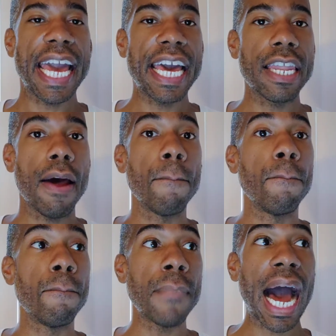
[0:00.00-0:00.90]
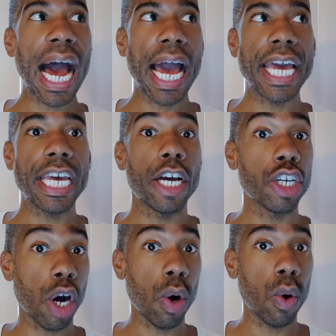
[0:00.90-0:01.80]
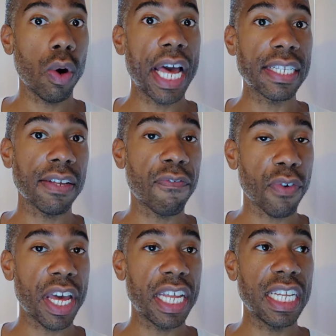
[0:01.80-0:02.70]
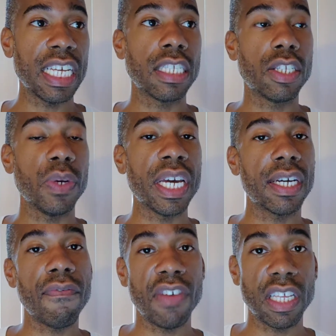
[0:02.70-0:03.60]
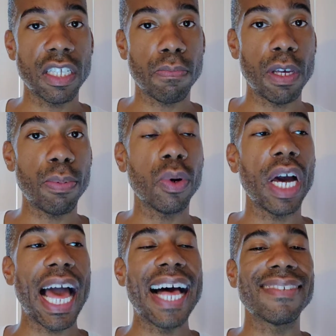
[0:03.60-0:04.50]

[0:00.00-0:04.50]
And my goal as a friend is to inconvenience people